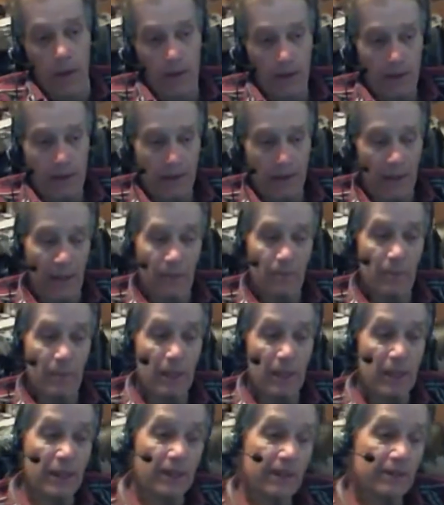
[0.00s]
that's got
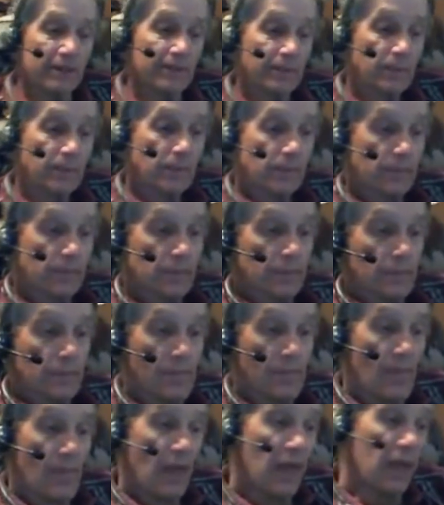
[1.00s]
bees
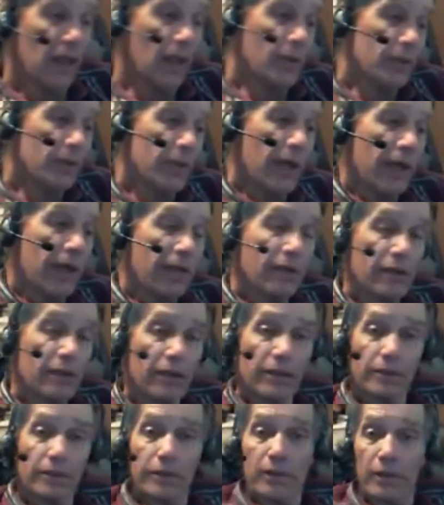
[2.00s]
close to
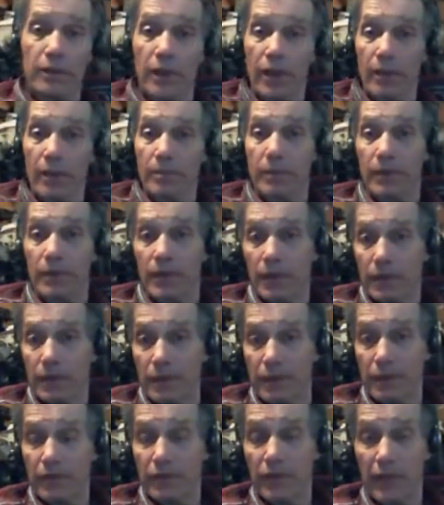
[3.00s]
agricultural crops and
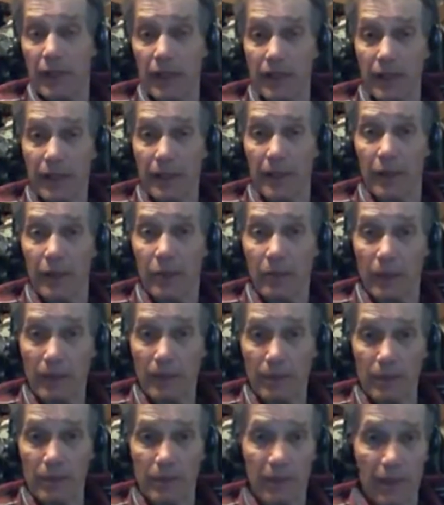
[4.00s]
do just fine, and other
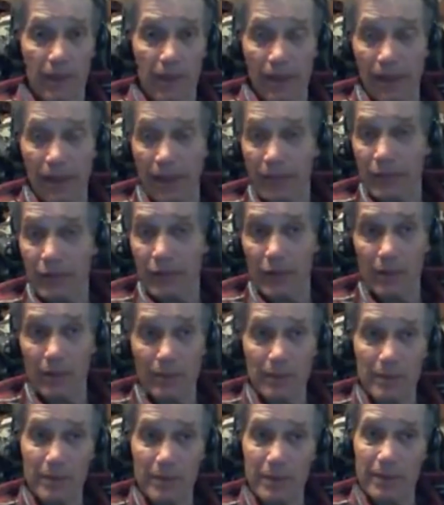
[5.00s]
people say they have
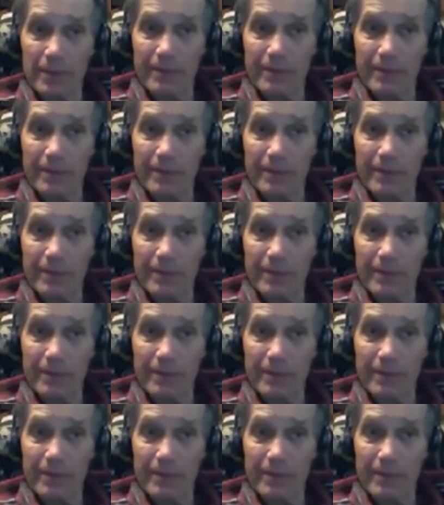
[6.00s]
trouble.